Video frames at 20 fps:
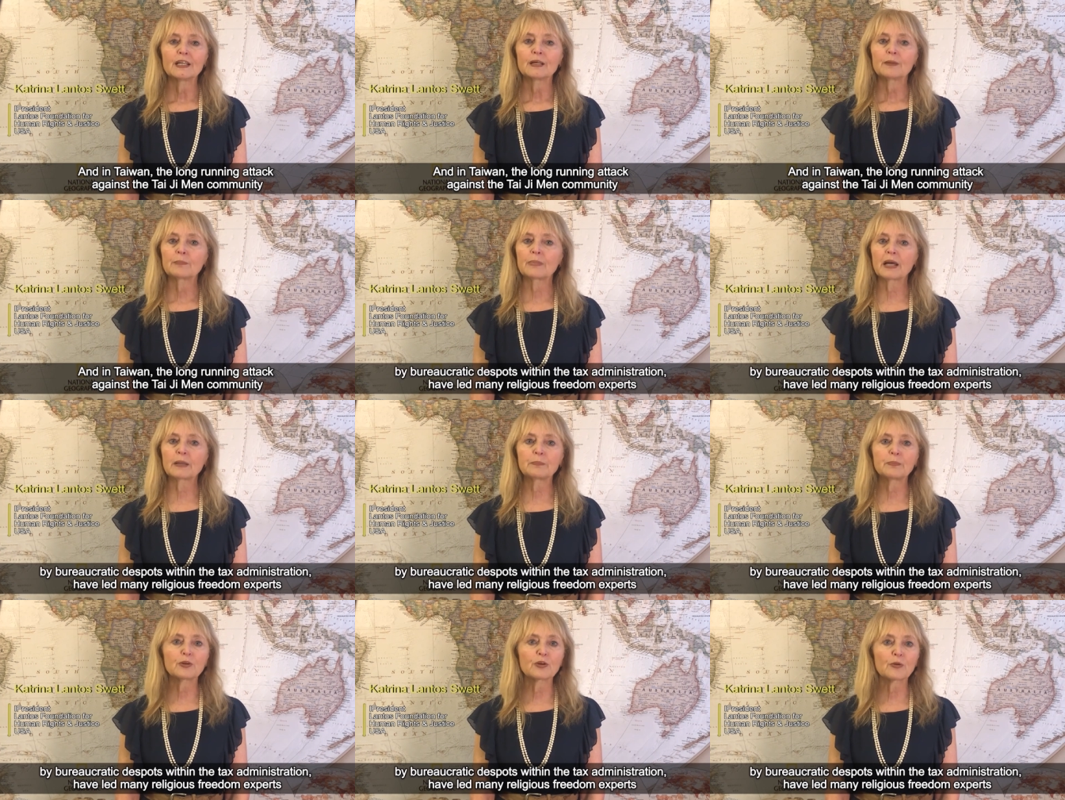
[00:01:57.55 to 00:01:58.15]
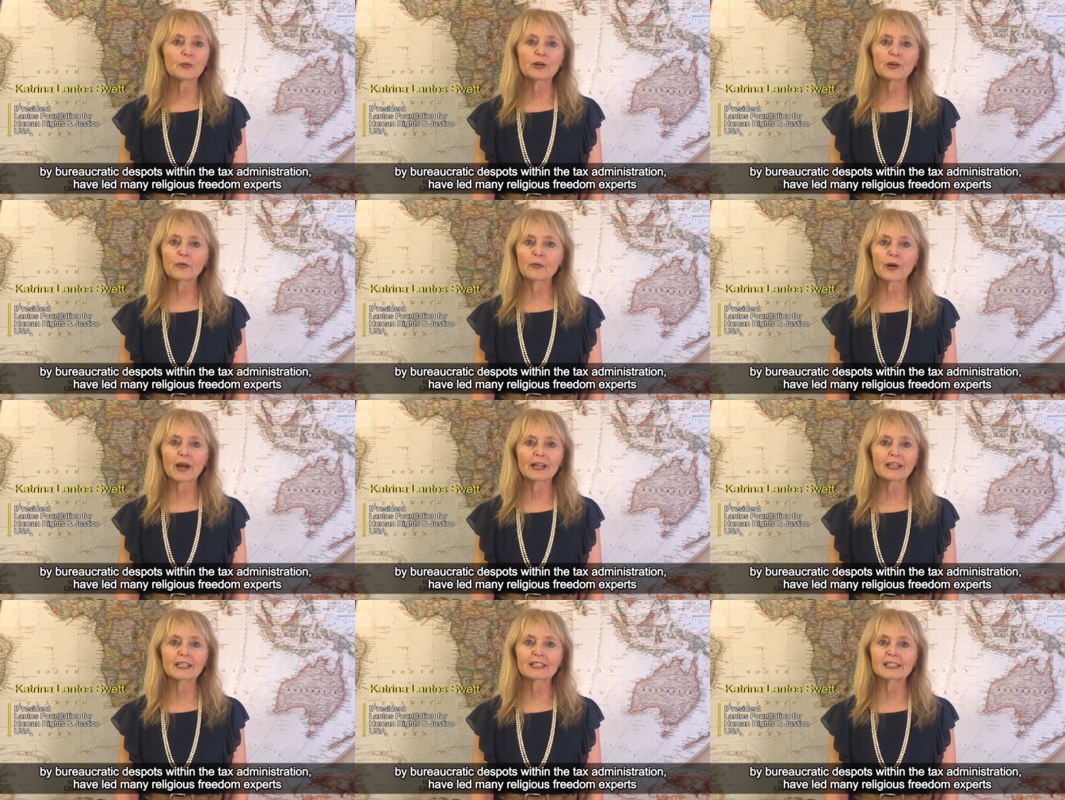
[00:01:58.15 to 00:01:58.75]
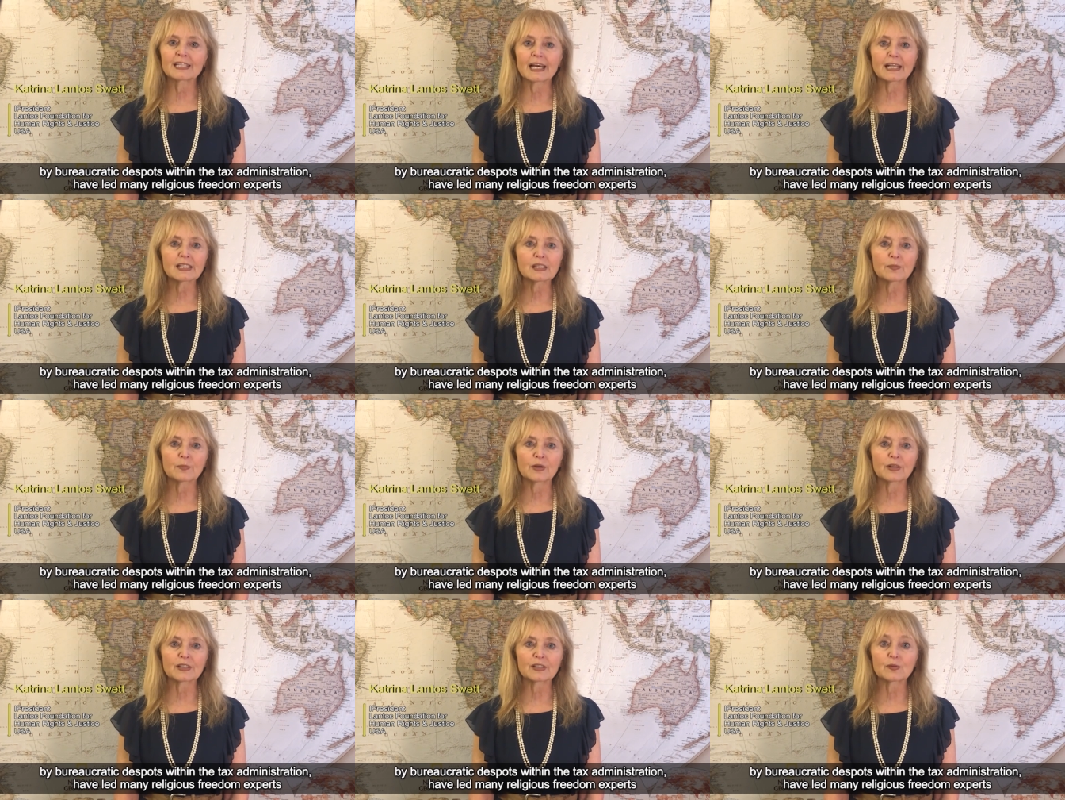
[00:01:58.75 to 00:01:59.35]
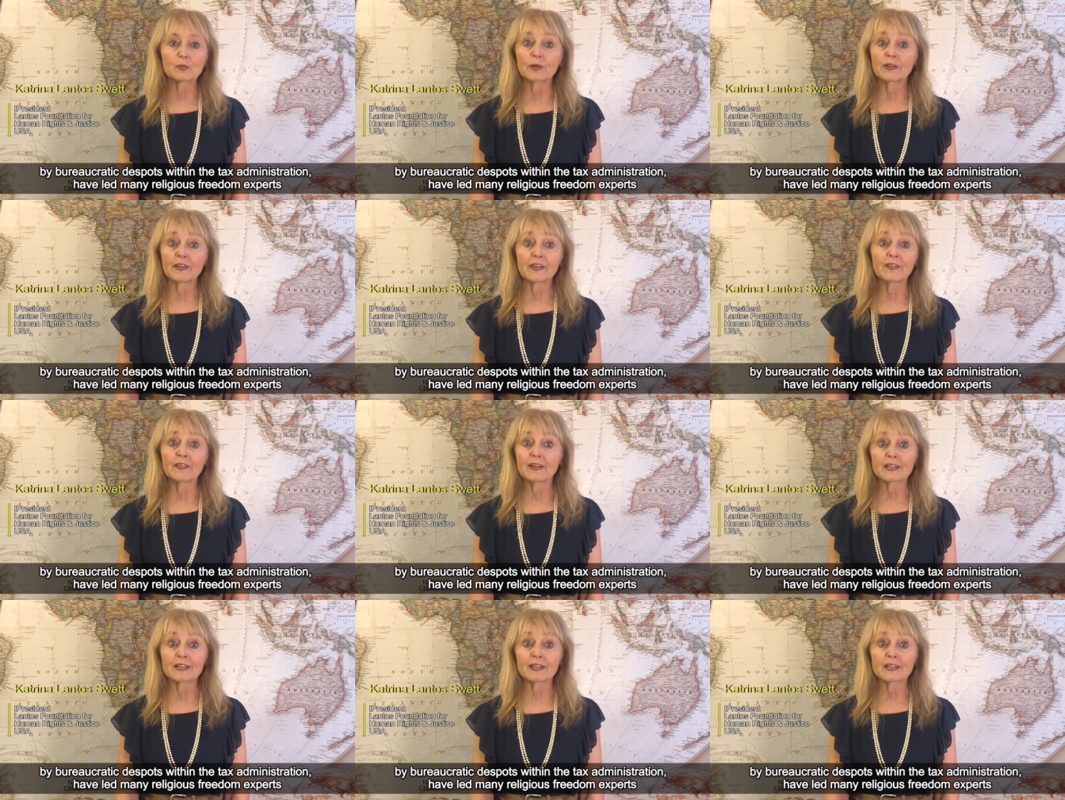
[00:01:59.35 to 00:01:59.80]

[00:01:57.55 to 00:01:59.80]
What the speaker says: by bureaucratic despots within the